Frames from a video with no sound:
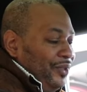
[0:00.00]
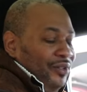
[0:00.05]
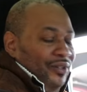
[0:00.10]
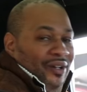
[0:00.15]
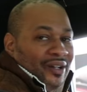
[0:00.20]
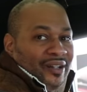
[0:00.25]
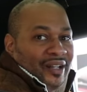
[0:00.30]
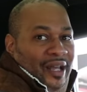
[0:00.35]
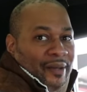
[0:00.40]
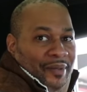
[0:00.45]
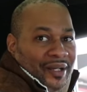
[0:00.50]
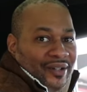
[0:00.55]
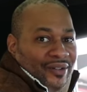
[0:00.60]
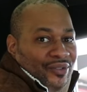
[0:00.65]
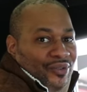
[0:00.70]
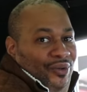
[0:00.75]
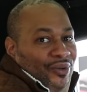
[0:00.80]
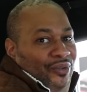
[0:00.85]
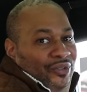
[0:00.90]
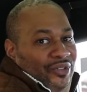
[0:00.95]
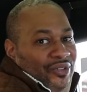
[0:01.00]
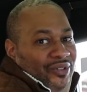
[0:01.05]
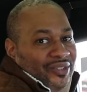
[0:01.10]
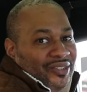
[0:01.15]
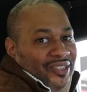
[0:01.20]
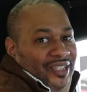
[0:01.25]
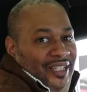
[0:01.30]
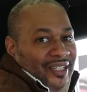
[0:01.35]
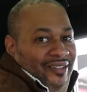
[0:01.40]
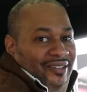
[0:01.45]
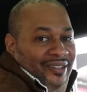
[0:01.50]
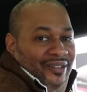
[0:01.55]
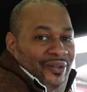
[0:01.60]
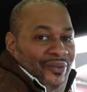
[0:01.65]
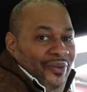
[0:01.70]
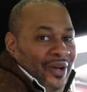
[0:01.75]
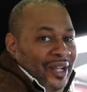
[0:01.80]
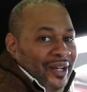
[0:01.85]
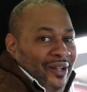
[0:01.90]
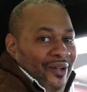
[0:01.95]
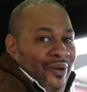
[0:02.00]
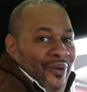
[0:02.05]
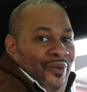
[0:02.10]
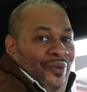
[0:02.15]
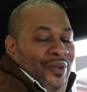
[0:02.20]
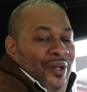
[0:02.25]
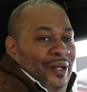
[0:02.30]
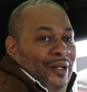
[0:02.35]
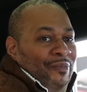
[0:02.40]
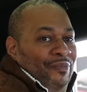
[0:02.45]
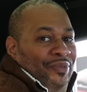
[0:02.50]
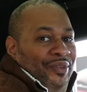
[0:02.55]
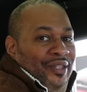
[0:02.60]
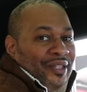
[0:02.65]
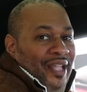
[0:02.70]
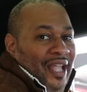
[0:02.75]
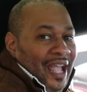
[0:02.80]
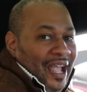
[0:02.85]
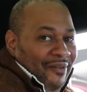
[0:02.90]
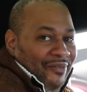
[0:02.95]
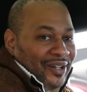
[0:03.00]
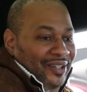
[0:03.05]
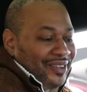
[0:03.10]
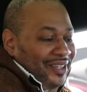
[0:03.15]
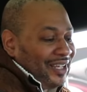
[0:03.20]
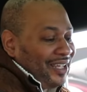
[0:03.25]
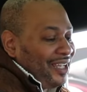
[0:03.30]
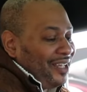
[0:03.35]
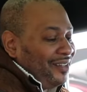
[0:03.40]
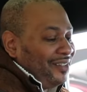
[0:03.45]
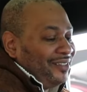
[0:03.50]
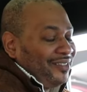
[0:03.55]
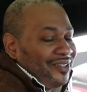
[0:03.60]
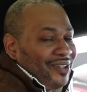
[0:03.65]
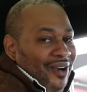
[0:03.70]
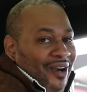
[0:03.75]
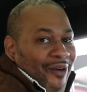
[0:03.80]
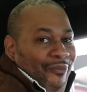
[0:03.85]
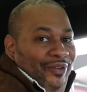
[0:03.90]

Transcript: your climate controls, your seats, your radio, everything in this car.